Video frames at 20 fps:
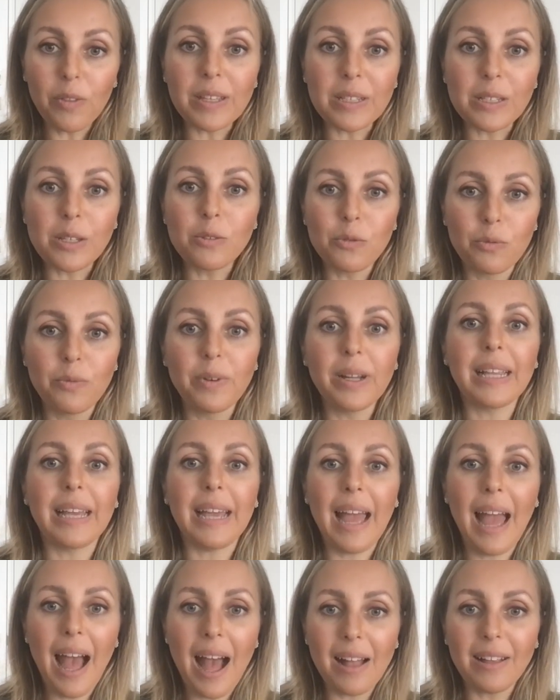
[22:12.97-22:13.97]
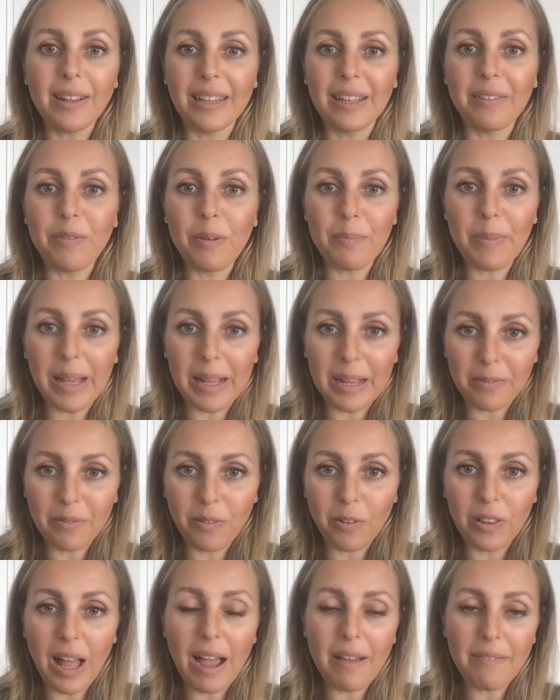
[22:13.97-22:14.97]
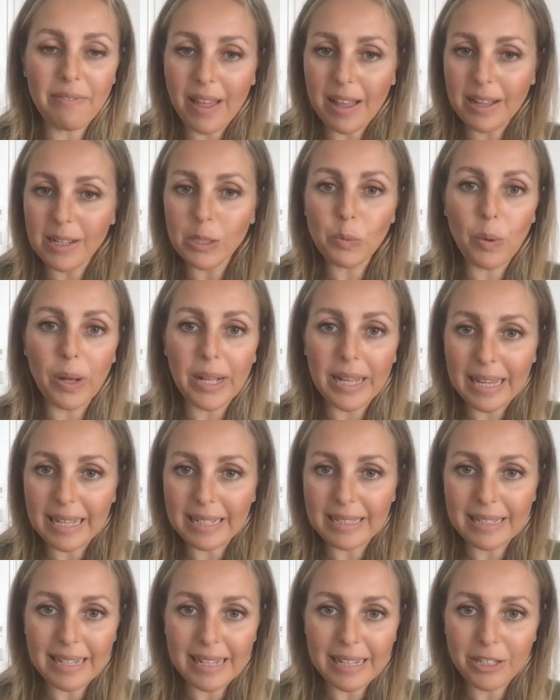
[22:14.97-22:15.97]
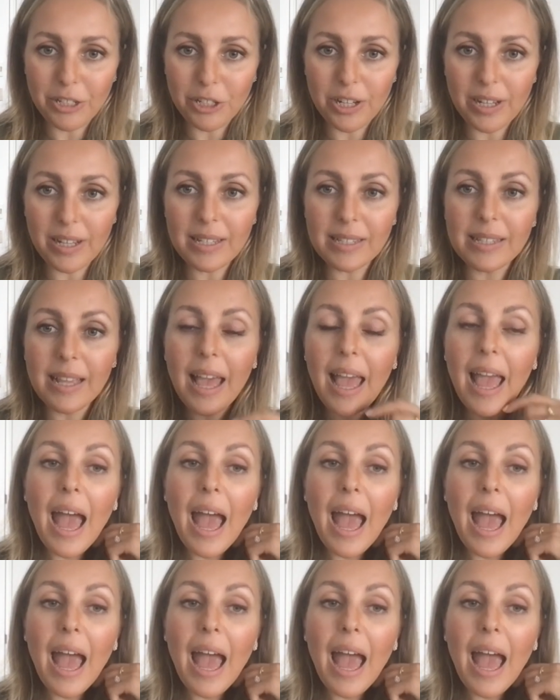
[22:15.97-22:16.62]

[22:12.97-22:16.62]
This is really how to live a meaningful life. That is what he teaches.